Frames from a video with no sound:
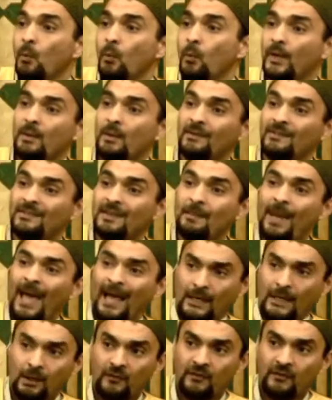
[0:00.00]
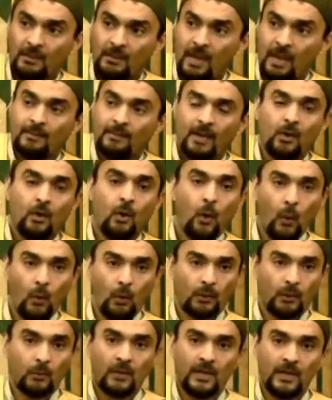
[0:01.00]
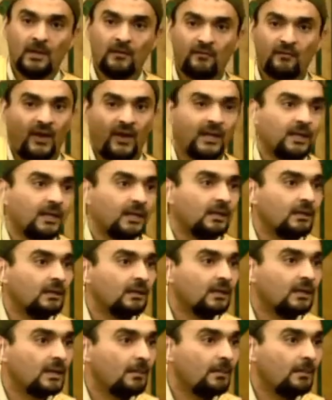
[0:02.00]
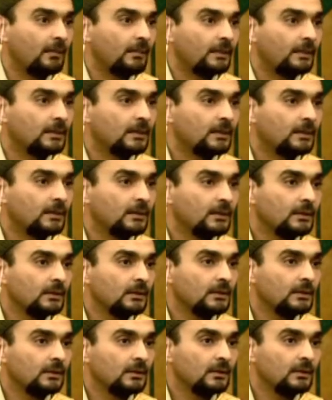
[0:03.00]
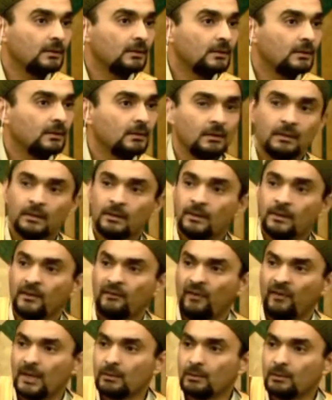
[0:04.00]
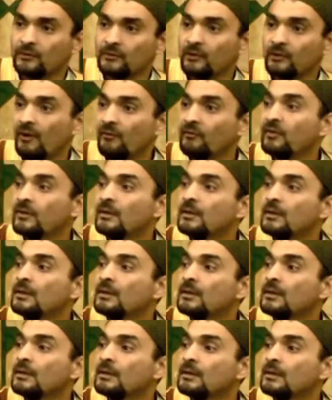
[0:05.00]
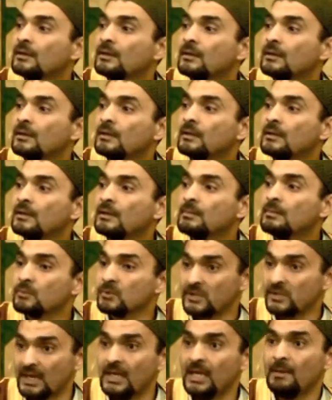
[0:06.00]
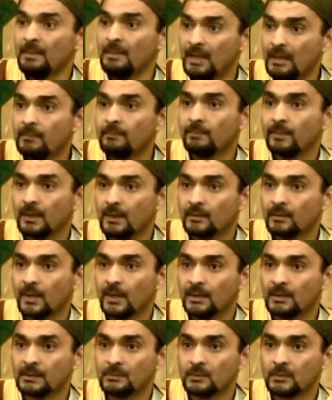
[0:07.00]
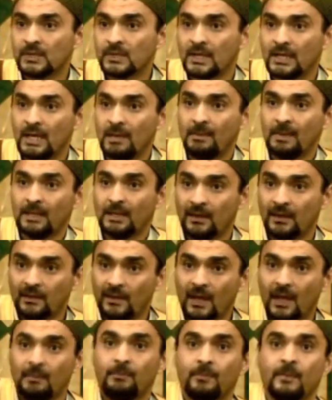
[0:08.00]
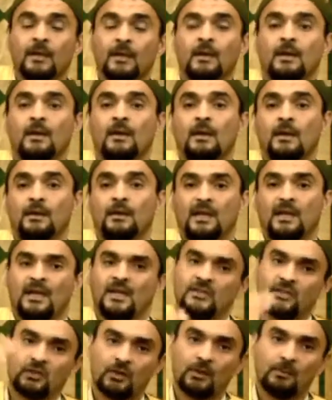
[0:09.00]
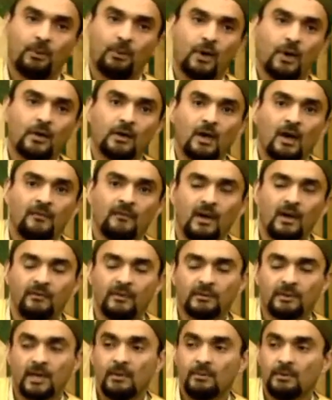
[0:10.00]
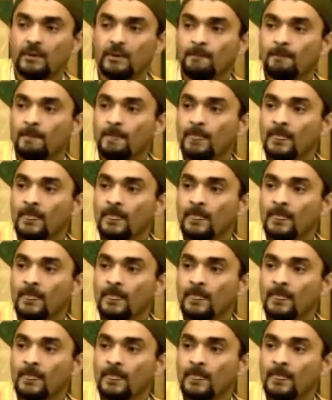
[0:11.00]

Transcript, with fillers: When it was the Battle of Yemen, who were we fighting in Yemen? The followers of Musaylimah, right? Musaylimah al in the eastern part of, of Arabia.